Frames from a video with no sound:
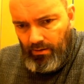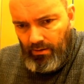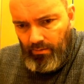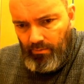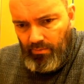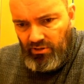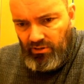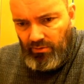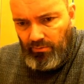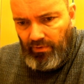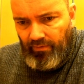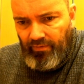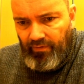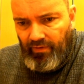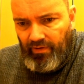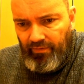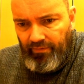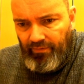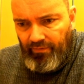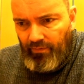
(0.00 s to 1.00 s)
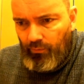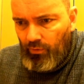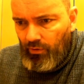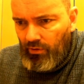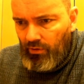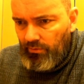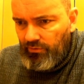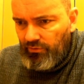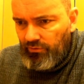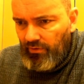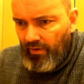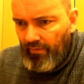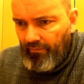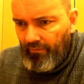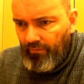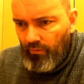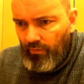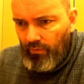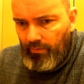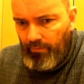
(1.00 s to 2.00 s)
bishop d5, the rook comes to
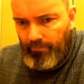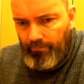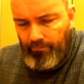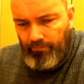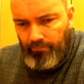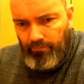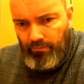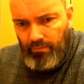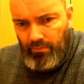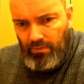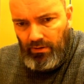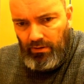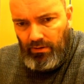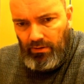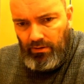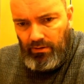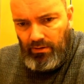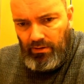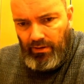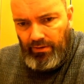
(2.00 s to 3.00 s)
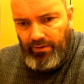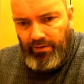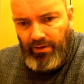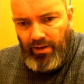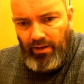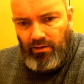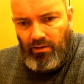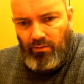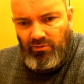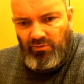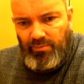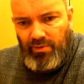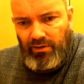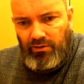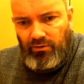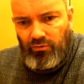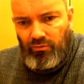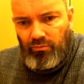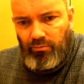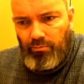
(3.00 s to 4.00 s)
f4, and the knight comes back
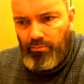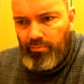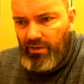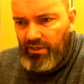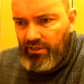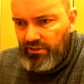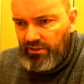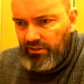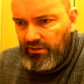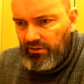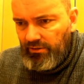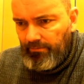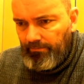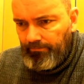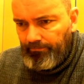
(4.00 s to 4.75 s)
to b6.